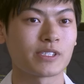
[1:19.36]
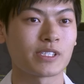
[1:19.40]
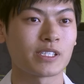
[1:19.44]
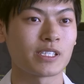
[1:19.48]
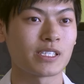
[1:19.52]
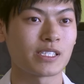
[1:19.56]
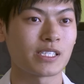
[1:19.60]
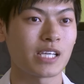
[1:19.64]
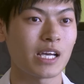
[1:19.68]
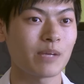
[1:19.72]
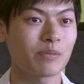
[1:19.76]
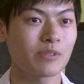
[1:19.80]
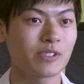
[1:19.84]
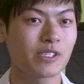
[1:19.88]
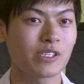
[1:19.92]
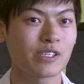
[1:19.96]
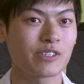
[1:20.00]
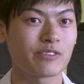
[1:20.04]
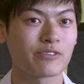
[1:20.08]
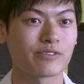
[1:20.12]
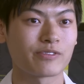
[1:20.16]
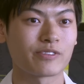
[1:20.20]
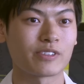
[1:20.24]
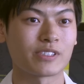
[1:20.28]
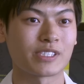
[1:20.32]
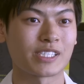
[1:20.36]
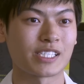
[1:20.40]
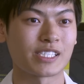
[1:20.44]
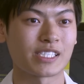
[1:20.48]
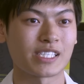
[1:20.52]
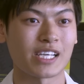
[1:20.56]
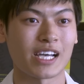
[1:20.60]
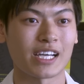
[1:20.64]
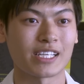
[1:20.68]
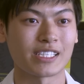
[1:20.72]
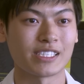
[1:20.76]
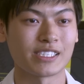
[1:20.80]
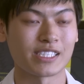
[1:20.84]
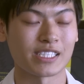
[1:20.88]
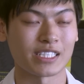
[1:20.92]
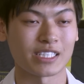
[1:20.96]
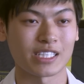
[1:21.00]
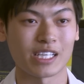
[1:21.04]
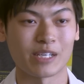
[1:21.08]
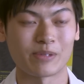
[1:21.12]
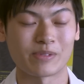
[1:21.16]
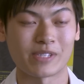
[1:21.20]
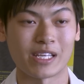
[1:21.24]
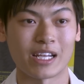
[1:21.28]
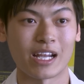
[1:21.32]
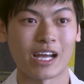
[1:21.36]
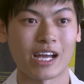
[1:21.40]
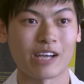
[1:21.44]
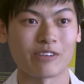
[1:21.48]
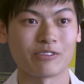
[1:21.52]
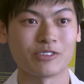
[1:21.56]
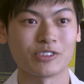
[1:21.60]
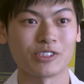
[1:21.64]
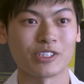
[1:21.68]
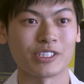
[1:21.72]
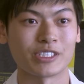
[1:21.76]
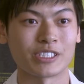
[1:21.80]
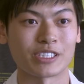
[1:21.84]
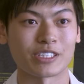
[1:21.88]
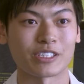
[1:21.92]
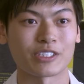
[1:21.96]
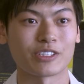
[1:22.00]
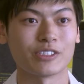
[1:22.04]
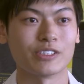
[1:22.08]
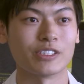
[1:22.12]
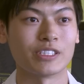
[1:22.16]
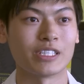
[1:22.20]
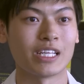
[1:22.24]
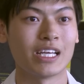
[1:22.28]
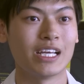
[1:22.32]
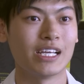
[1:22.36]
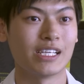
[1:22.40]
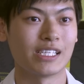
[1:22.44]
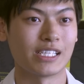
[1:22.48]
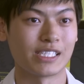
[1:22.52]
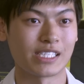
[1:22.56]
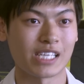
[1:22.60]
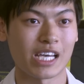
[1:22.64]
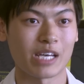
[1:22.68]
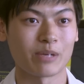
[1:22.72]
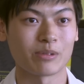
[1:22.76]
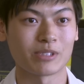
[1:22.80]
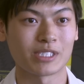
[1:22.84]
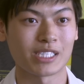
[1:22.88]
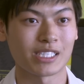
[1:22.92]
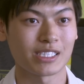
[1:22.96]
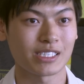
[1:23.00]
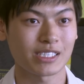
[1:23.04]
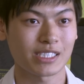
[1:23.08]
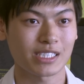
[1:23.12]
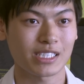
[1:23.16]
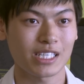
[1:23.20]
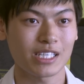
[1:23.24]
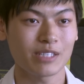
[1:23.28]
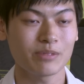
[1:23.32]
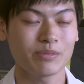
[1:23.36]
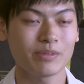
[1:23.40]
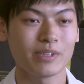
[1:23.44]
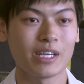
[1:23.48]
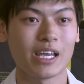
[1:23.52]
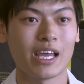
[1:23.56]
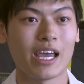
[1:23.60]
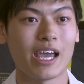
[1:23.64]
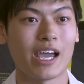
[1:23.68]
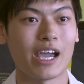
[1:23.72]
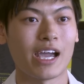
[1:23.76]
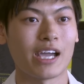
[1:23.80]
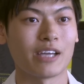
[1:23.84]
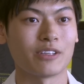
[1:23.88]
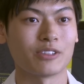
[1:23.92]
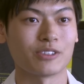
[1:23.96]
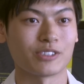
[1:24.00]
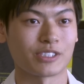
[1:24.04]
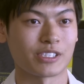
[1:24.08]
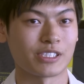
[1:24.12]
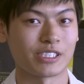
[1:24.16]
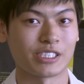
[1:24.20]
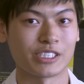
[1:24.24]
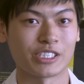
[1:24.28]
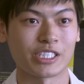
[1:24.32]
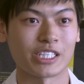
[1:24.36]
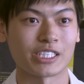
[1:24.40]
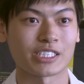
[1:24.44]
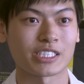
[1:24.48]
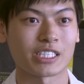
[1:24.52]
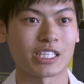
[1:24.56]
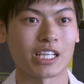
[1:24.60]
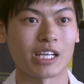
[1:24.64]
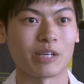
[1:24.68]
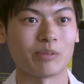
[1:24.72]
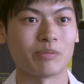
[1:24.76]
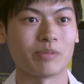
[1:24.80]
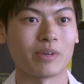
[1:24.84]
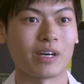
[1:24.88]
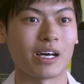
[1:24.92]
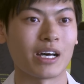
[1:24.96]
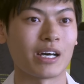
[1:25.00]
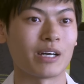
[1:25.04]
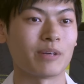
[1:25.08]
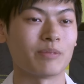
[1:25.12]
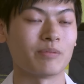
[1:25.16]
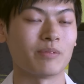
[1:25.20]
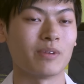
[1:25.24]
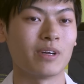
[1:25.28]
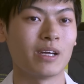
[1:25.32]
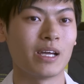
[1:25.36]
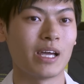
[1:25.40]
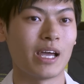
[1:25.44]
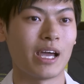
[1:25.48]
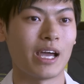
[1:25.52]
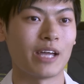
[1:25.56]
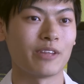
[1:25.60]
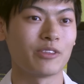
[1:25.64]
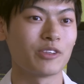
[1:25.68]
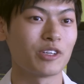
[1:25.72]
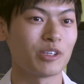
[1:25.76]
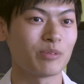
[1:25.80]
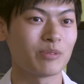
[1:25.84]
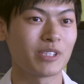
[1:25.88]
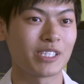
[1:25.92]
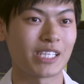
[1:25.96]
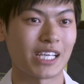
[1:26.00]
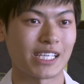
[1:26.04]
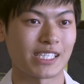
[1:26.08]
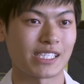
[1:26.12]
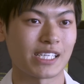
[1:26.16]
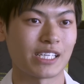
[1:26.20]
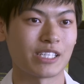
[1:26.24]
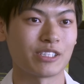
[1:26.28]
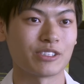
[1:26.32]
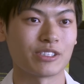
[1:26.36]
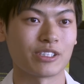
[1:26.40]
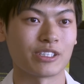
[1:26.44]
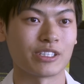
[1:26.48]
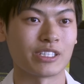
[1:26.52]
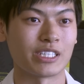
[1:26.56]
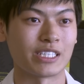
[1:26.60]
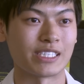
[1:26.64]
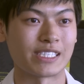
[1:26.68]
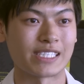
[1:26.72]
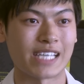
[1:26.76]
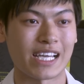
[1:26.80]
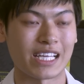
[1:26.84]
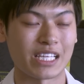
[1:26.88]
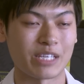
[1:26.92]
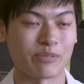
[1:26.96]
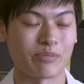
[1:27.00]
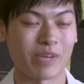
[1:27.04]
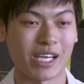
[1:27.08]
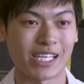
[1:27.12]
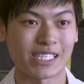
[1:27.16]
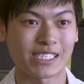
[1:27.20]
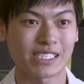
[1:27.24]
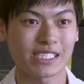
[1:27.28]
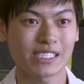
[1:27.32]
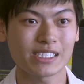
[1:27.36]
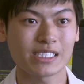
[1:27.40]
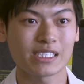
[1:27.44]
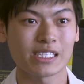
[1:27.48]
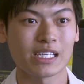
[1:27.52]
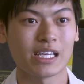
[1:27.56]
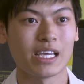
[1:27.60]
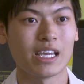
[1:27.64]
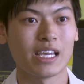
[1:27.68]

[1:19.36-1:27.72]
So the types of societies and clubs that I've joined include the table tennis club and also the chess club. And normally that's held on a daily basis.